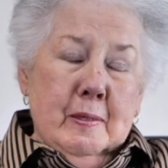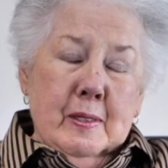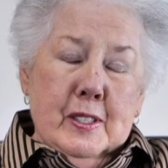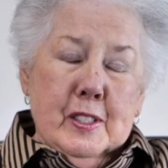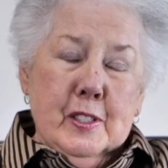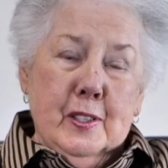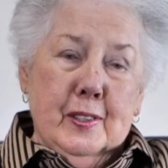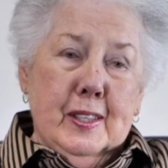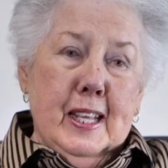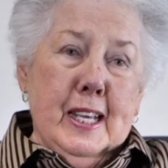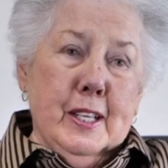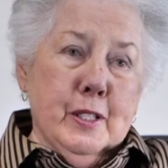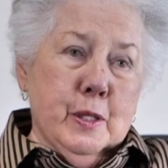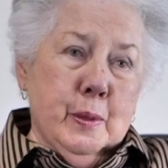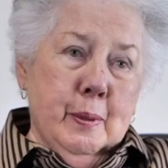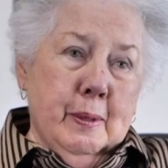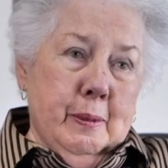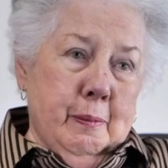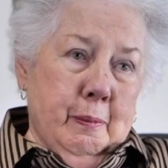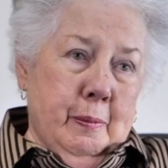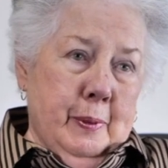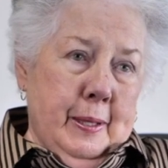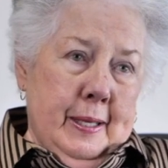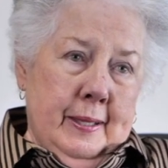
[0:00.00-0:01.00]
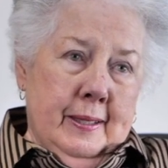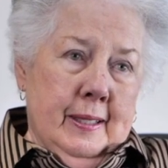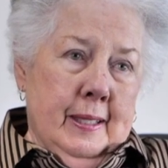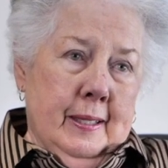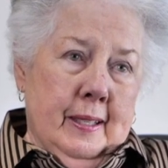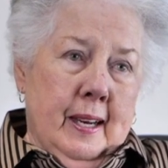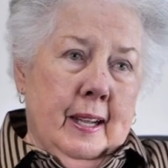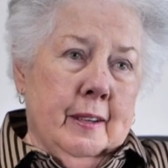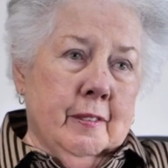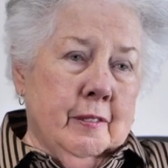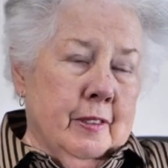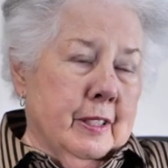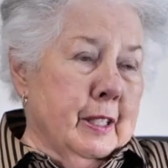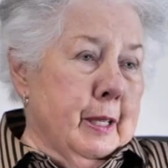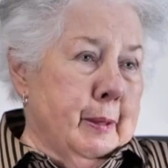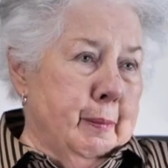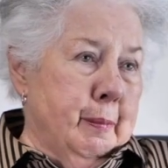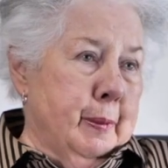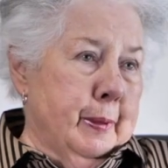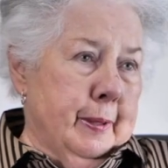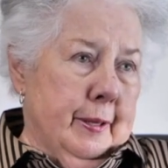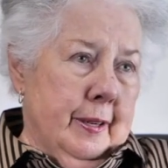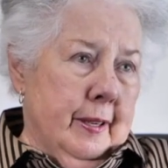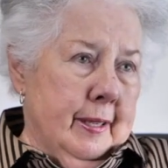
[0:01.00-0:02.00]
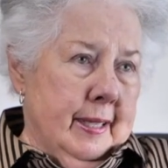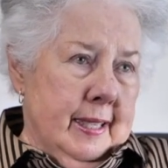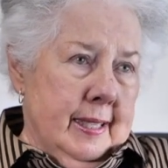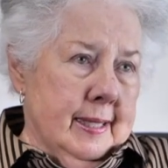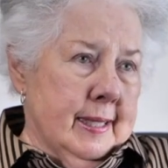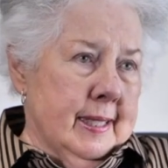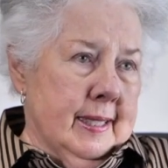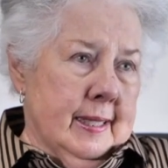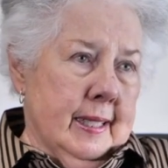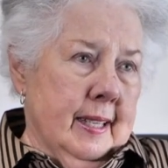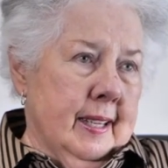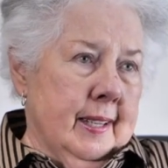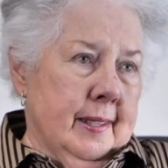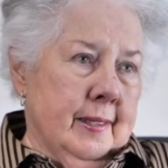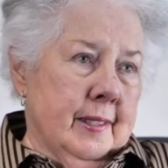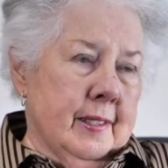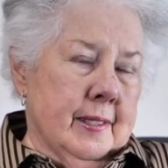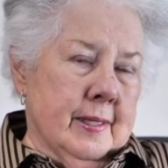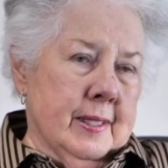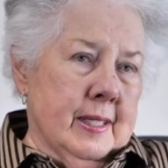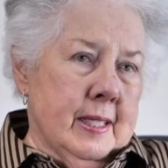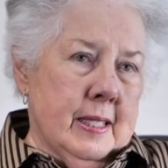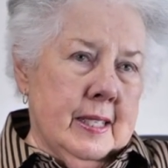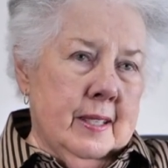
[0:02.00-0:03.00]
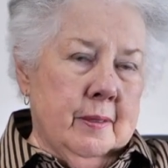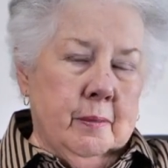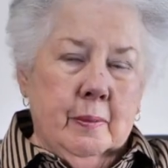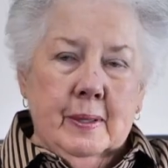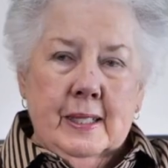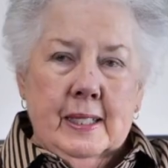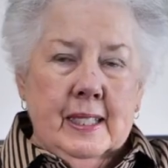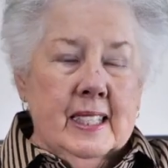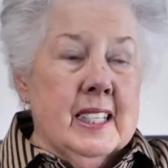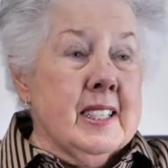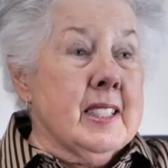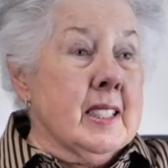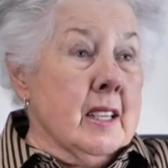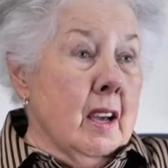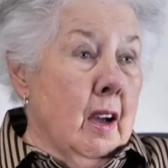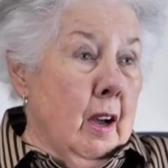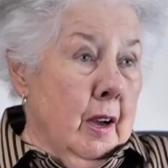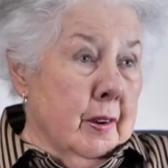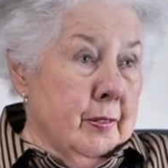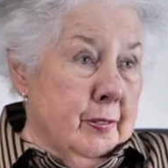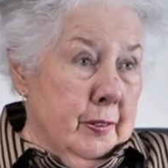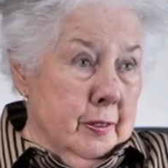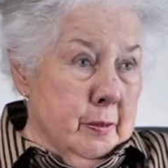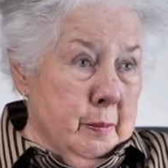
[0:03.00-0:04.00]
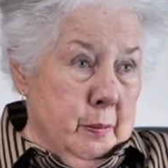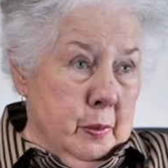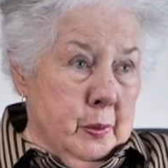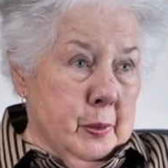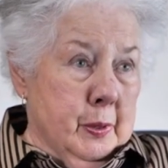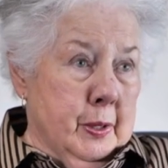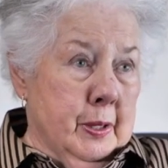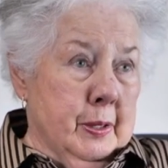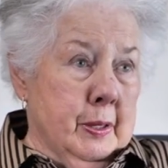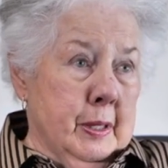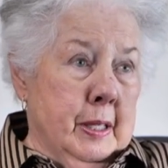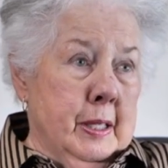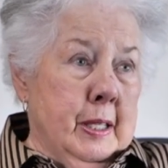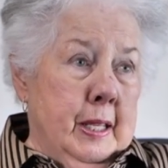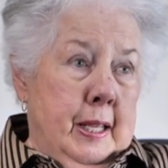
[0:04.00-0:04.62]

So that's when Brenda and I really put our heads together and said, we need to offer more.